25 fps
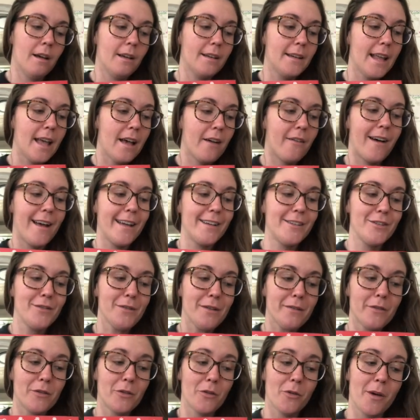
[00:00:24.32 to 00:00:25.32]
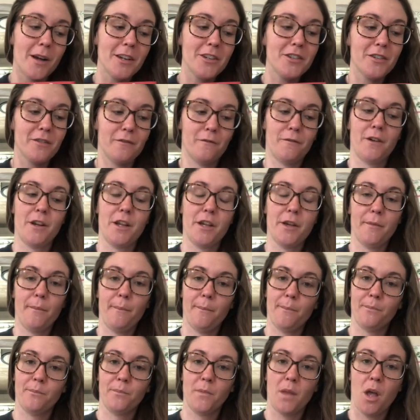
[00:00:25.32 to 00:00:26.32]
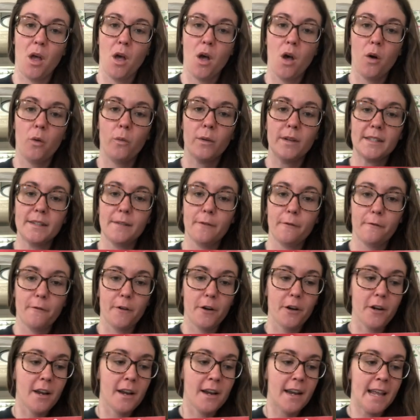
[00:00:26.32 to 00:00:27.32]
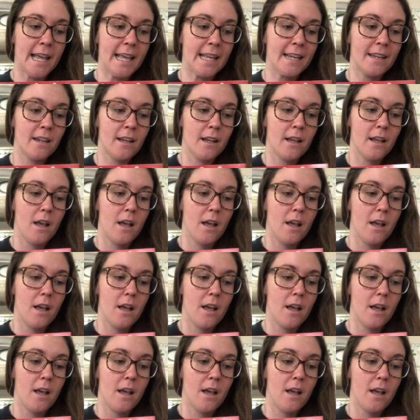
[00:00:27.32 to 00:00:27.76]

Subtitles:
Now, I do have a question for you. Was Ferdinand